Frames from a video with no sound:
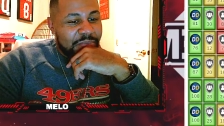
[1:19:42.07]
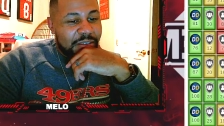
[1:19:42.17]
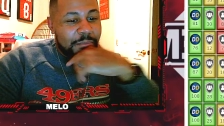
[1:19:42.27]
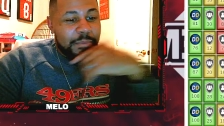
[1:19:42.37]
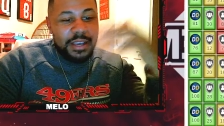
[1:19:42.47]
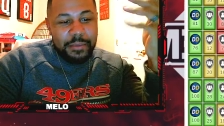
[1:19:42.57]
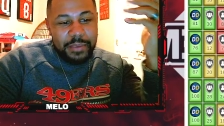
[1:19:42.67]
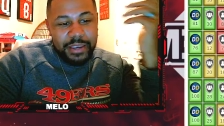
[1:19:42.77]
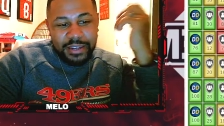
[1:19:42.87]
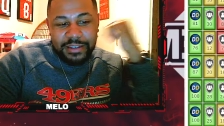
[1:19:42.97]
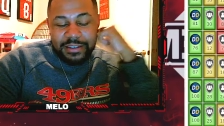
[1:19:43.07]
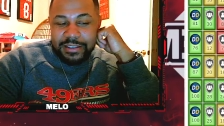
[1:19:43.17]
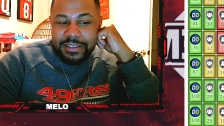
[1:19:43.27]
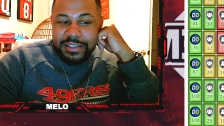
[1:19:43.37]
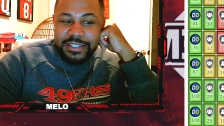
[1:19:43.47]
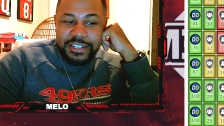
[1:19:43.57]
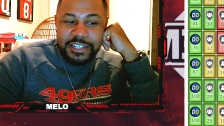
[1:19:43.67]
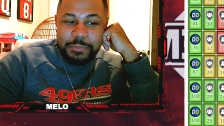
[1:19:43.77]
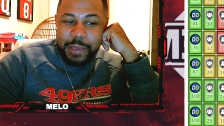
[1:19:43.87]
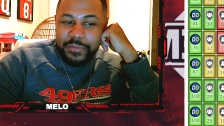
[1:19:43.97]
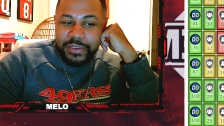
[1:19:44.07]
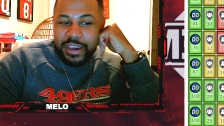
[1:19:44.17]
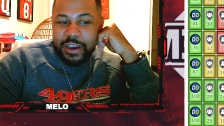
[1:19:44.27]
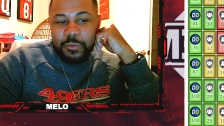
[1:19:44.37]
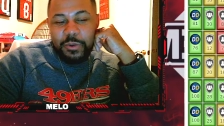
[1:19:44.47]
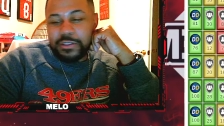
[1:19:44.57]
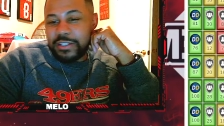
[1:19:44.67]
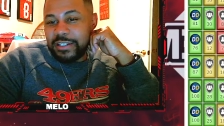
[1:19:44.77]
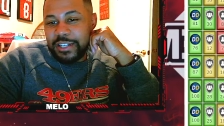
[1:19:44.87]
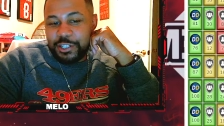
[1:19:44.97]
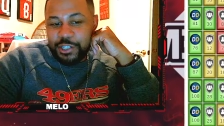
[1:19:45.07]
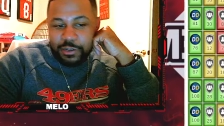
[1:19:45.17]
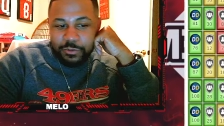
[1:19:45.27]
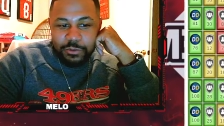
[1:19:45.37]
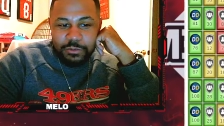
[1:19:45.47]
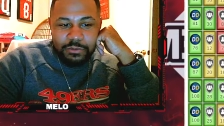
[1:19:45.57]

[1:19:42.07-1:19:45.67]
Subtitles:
I mean, it's a good spot for Garrett Wilson in general.